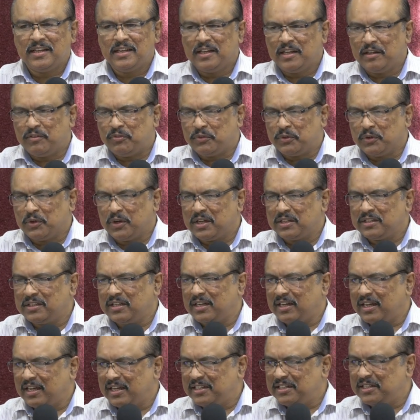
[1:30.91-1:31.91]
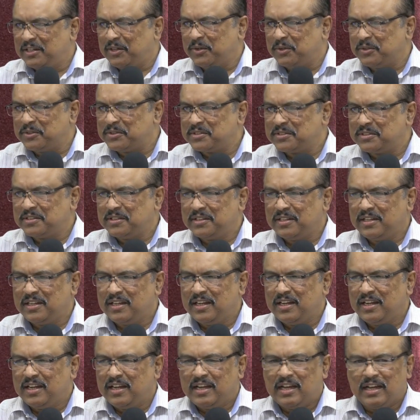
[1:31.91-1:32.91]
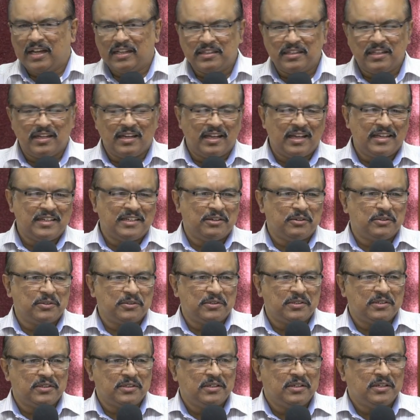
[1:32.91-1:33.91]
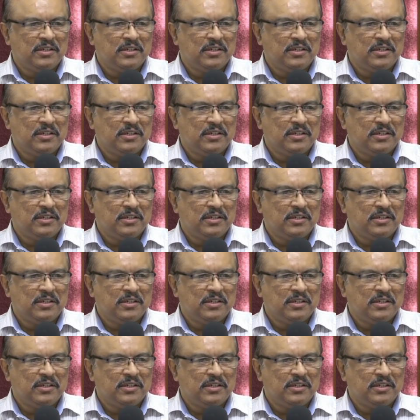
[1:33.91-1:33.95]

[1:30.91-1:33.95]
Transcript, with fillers: If you are the lighthouse, and the lighthouse